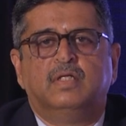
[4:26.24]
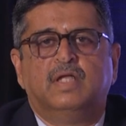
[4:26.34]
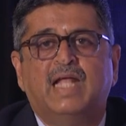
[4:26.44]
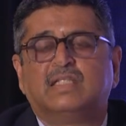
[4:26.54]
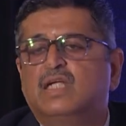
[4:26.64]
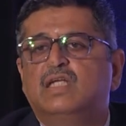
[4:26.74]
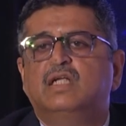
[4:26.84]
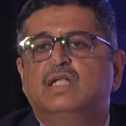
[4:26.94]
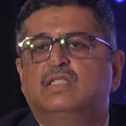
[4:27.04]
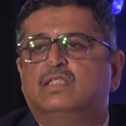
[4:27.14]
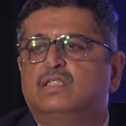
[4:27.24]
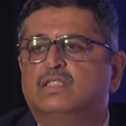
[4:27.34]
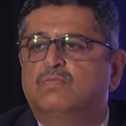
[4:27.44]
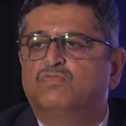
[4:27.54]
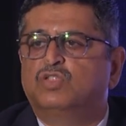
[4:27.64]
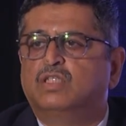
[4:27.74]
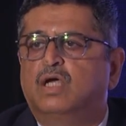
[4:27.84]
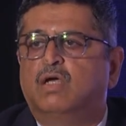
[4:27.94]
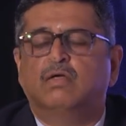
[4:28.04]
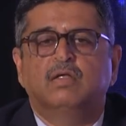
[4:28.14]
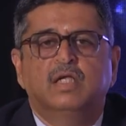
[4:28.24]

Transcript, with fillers: gasket release system was an